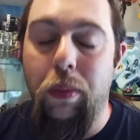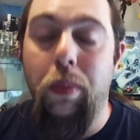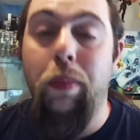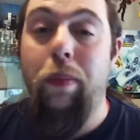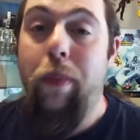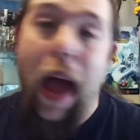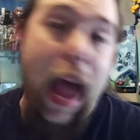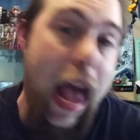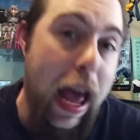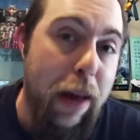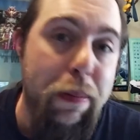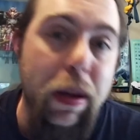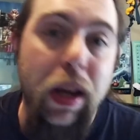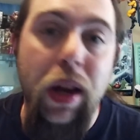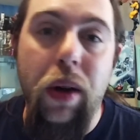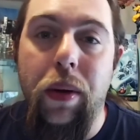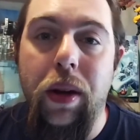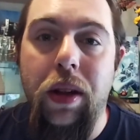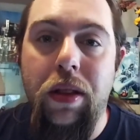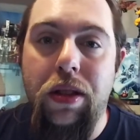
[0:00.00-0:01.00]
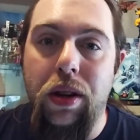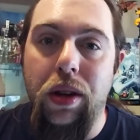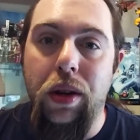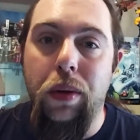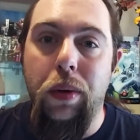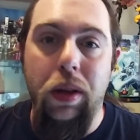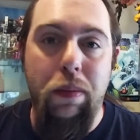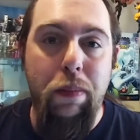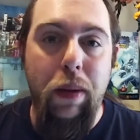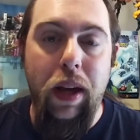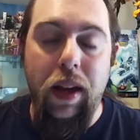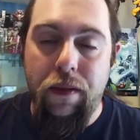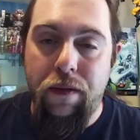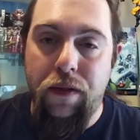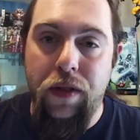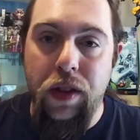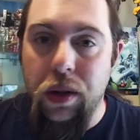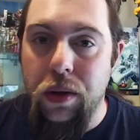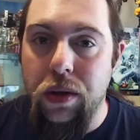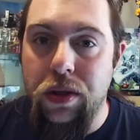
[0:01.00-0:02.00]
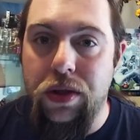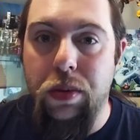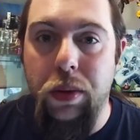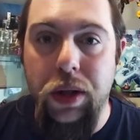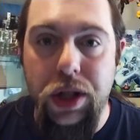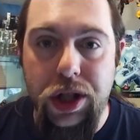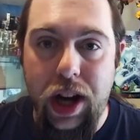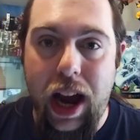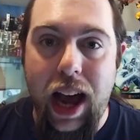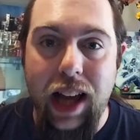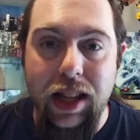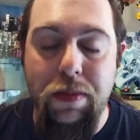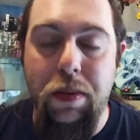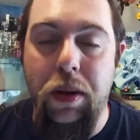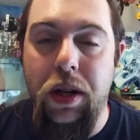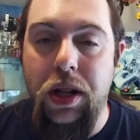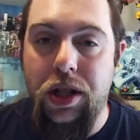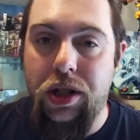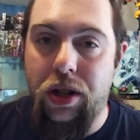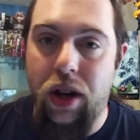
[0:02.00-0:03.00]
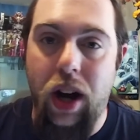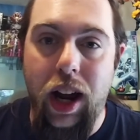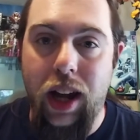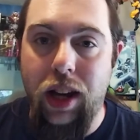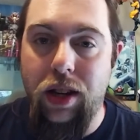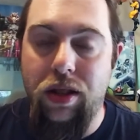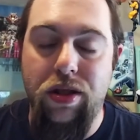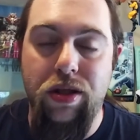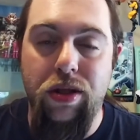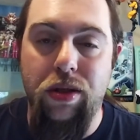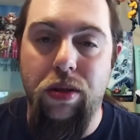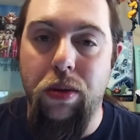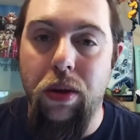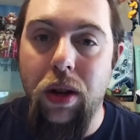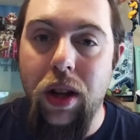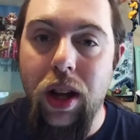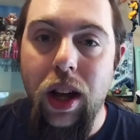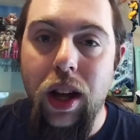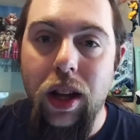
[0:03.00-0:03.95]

had been going through with being fused with Jasper and trying to